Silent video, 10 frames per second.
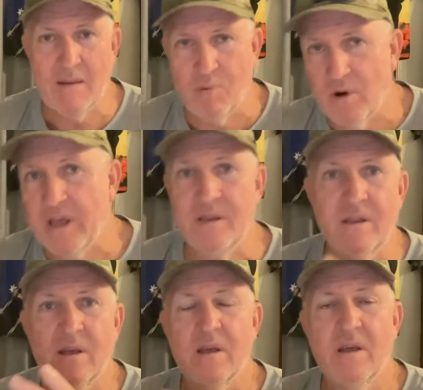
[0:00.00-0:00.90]
putting
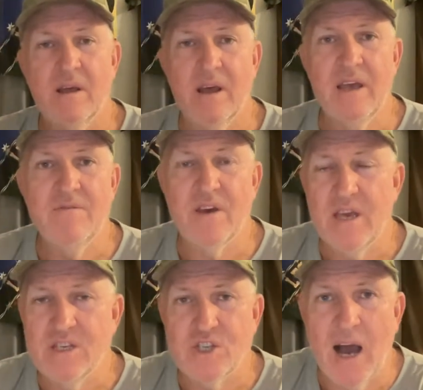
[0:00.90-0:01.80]

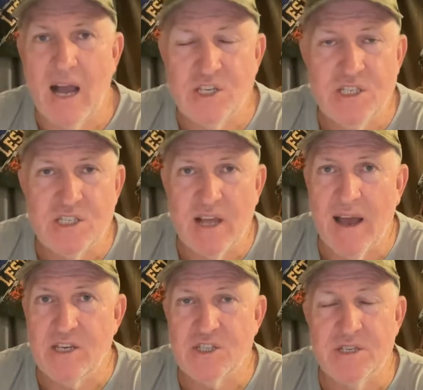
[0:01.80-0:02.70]
EV charging
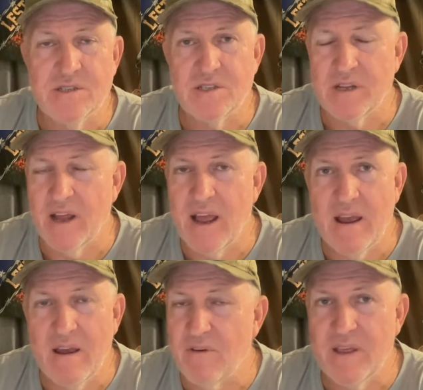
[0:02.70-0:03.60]
stations and
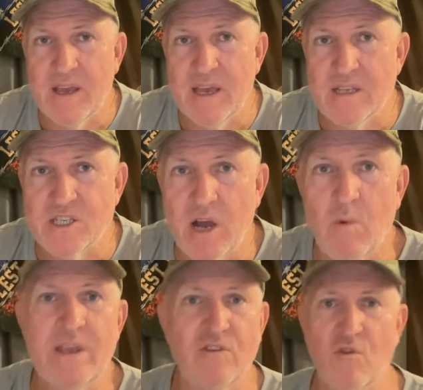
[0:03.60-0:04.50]
everything in. So
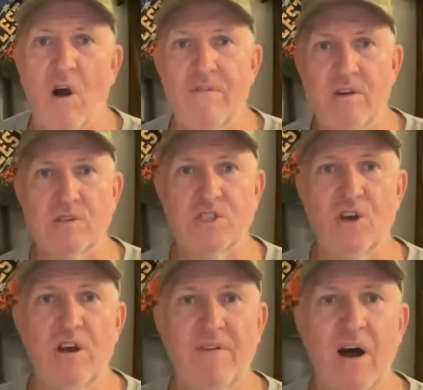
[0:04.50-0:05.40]
when you drive into a
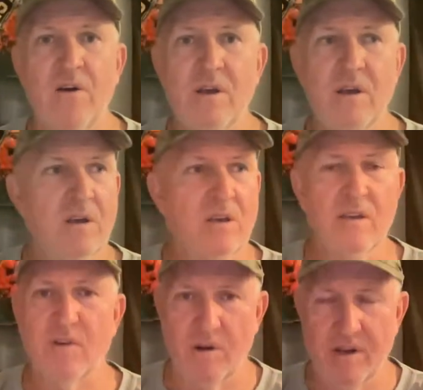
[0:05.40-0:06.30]
servo,
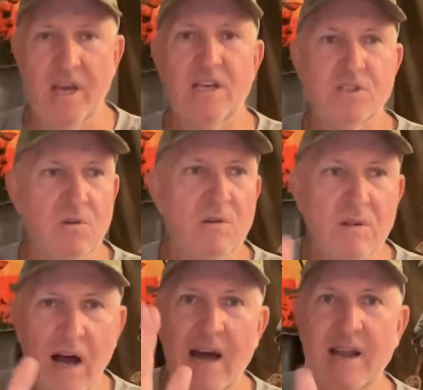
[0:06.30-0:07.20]
you've got diesel,
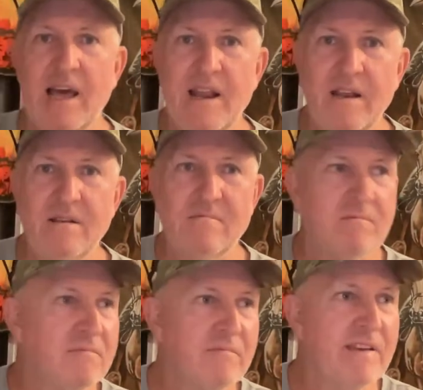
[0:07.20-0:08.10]
unleaded,
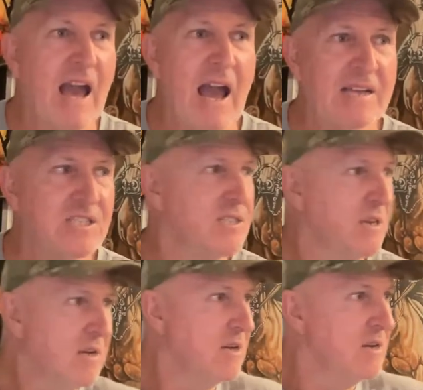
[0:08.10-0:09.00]
gas,
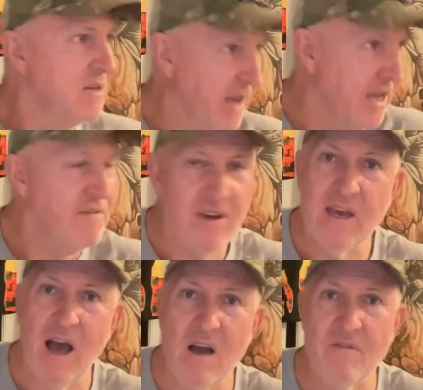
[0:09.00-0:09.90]

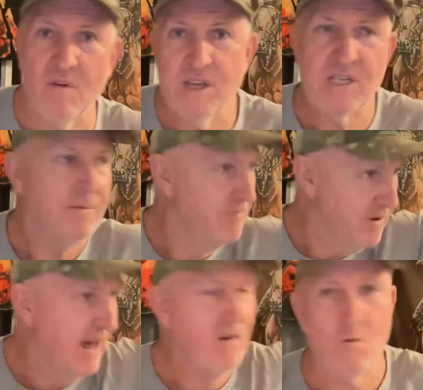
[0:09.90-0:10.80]
EV over on this,
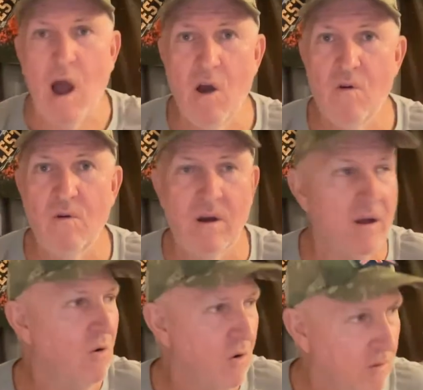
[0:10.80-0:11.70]
another row
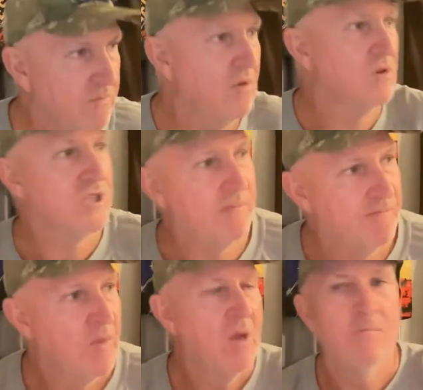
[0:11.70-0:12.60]
or some
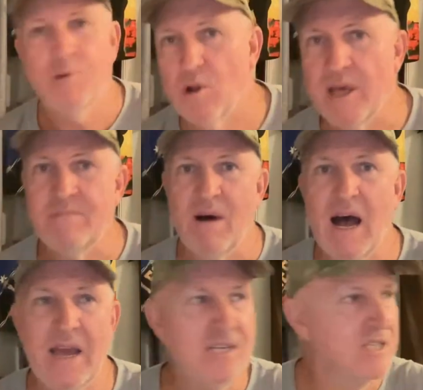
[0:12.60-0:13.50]
pulling
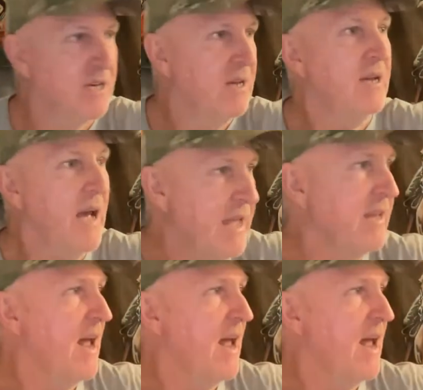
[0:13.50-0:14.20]
bays, and you